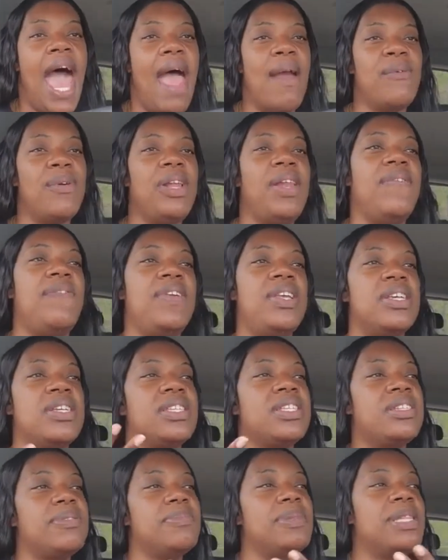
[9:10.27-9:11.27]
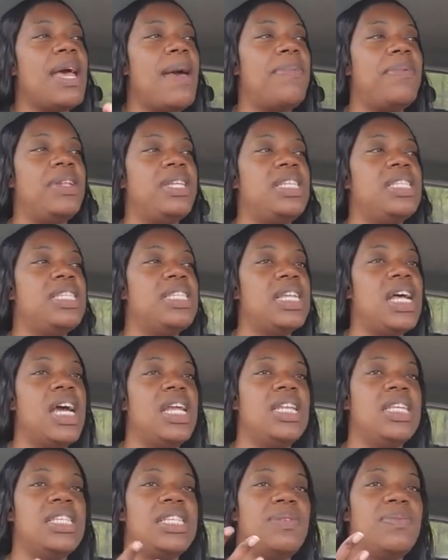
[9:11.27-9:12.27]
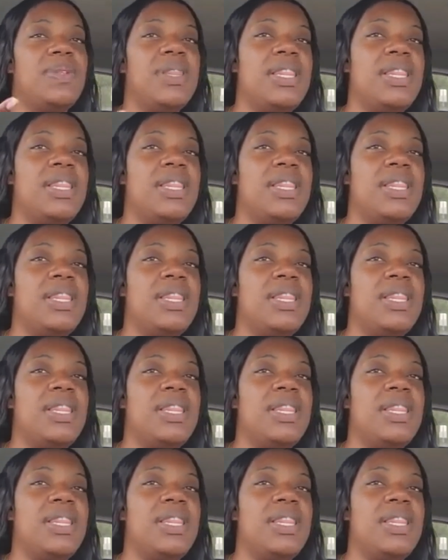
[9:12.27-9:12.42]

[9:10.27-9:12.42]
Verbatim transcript: I really feel some type of dissonance